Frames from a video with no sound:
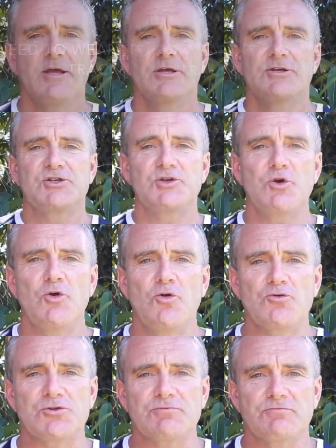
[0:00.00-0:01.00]

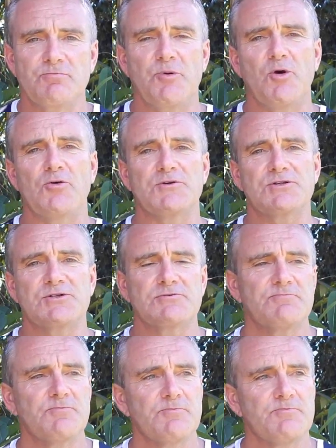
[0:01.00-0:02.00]
Shoes, boots.
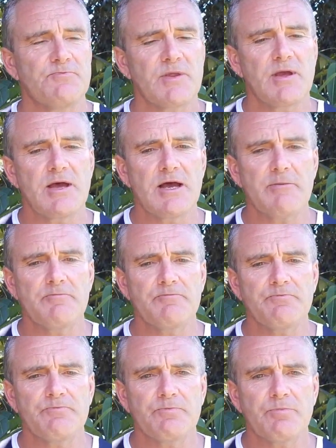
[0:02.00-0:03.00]

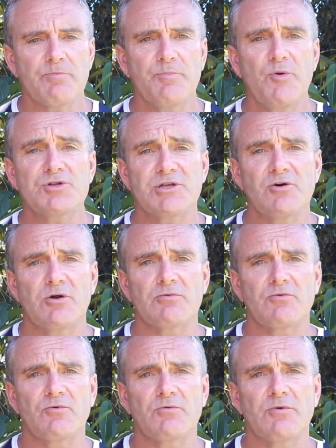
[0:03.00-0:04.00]
Boots are
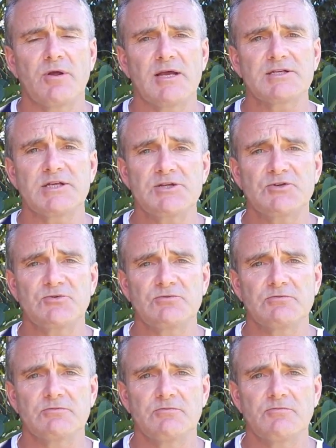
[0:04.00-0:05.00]
not
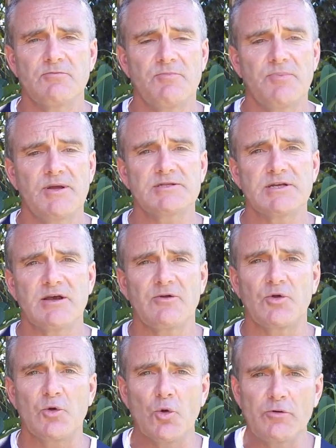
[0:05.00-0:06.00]
essential, but
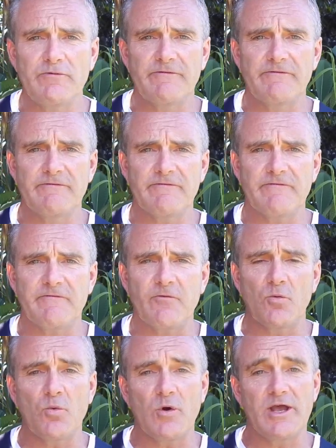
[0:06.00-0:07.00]
good
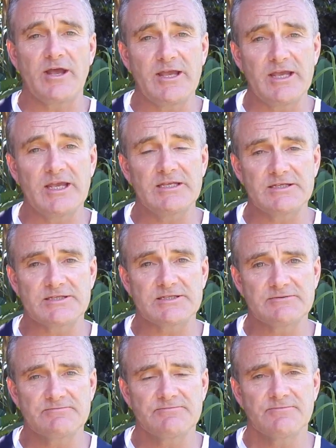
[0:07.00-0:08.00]
footwear
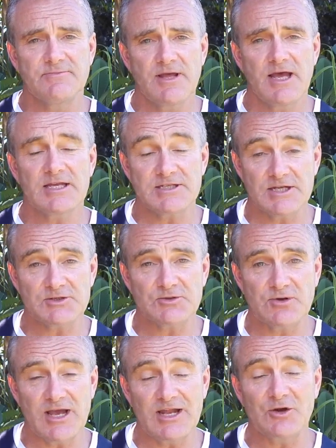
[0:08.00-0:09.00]
is
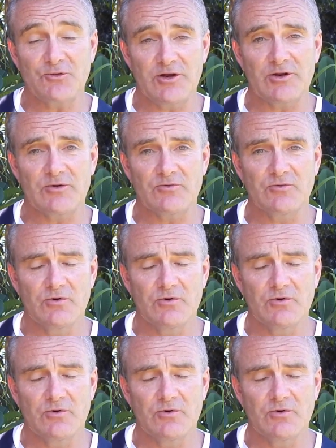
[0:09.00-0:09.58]
essential and critical.